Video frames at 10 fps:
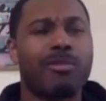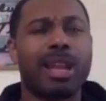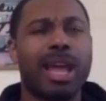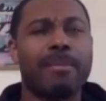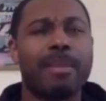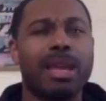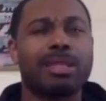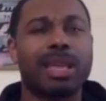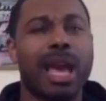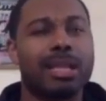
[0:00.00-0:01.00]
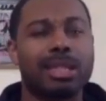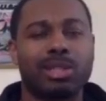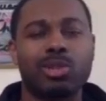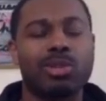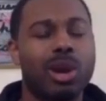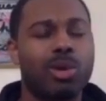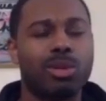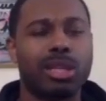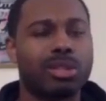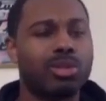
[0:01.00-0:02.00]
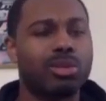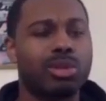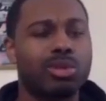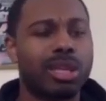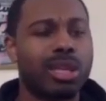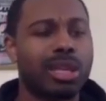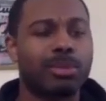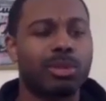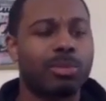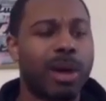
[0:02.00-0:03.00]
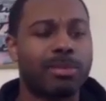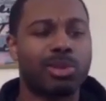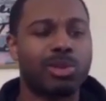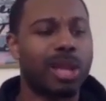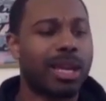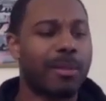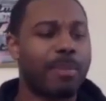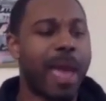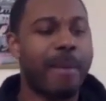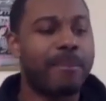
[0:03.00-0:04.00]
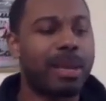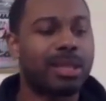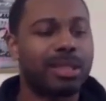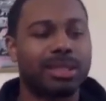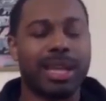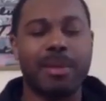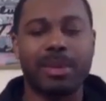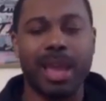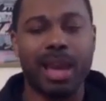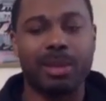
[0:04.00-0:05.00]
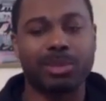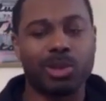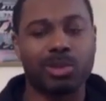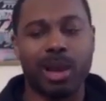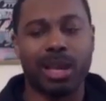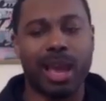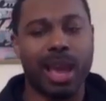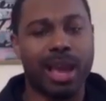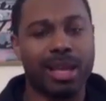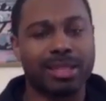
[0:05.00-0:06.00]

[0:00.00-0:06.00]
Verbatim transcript: fry, like man, it's guys that you know that you you seen come through the pipe too, like a Pat Miller, Jamie Adams, those my guys.